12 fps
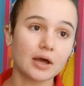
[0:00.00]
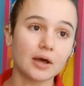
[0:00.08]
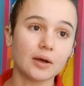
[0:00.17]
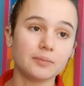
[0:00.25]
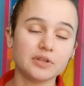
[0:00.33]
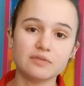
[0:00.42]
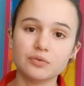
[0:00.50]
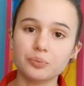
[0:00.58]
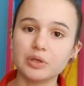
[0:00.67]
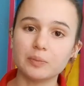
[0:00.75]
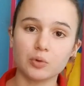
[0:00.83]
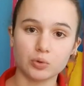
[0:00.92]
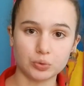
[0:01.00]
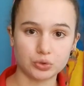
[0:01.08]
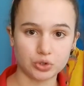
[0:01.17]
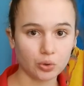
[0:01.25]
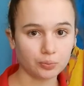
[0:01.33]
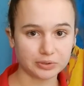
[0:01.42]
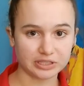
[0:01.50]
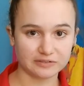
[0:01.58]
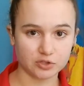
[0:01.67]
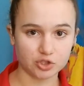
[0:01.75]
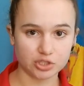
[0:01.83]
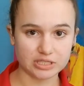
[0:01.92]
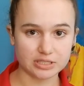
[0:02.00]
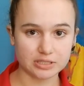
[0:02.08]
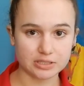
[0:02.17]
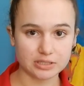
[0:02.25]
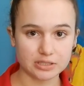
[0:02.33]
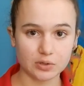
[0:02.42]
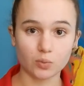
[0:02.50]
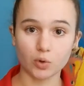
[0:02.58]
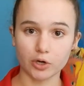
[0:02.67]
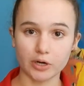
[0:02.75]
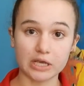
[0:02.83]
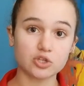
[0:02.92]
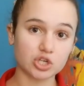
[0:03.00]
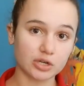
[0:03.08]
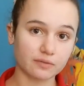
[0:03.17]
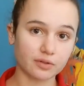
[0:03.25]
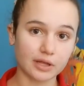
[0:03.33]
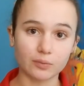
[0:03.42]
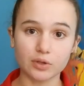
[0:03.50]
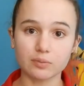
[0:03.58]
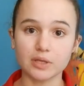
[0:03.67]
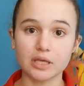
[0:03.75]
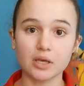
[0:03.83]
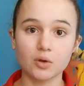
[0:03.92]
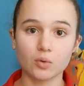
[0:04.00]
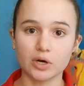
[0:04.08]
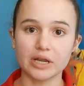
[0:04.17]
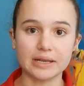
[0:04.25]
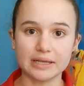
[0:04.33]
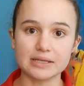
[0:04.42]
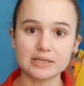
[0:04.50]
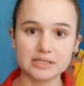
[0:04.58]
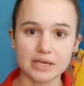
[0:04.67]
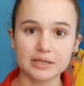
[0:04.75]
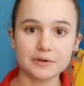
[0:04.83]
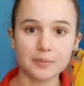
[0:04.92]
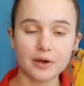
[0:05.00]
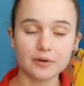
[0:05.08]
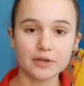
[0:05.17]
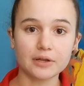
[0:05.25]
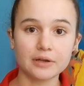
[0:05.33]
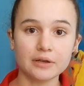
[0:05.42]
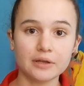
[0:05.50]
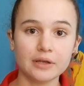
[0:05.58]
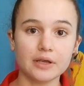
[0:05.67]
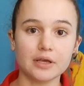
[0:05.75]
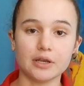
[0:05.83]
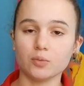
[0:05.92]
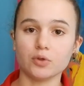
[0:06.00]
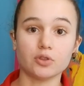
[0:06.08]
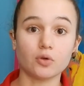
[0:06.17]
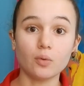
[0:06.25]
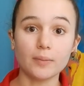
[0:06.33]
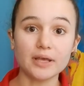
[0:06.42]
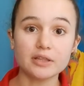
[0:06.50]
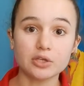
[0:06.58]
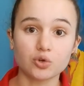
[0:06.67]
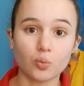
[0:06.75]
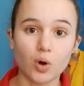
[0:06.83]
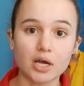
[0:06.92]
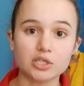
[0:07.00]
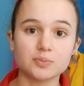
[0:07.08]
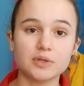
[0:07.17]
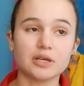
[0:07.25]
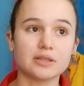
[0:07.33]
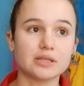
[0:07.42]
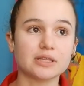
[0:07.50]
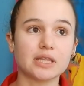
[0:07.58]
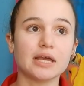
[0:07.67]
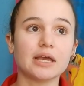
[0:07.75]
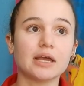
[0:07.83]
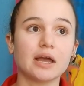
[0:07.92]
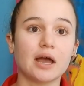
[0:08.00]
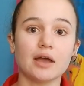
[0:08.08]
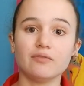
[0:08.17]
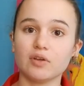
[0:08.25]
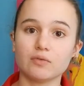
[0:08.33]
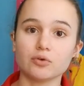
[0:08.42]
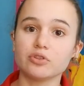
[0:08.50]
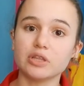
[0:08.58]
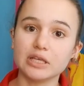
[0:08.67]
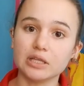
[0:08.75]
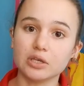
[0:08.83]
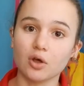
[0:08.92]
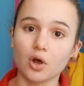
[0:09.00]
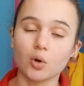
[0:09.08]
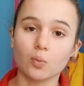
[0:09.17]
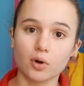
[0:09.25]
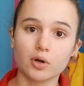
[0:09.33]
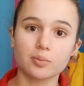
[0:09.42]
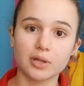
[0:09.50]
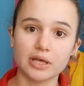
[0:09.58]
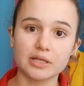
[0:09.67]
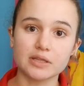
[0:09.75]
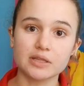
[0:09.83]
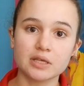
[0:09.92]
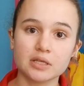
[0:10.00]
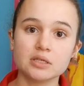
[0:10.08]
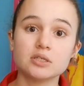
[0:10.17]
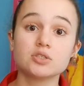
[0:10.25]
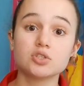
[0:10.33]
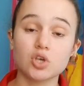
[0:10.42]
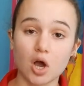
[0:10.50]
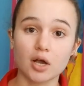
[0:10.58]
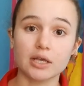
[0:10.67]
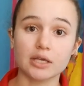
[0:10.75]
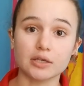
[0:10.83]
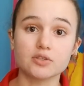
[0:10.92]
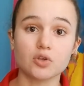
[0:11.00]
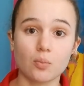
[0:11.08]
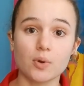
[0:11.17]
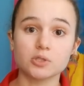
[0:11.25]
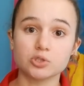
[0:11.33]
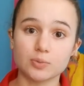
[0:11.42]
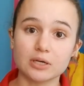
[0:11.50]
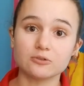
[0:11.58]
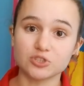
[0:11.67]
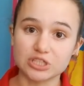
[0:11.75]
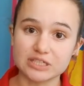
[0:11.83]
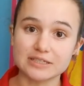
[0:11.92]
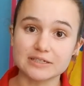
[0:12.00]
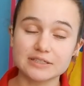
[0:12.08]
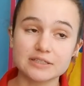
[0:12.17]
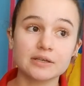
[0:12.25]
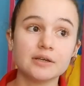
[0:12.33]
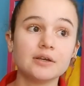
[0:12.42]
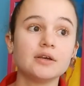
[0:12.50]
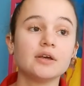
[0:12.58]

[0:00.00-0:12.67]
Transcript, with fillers: Um, even people who don't believe in Jesus that work at Chick fil A with me were getting excited about it. And it was so amazing to watch because it's like I've never seen our workplace talking so much about Jesus.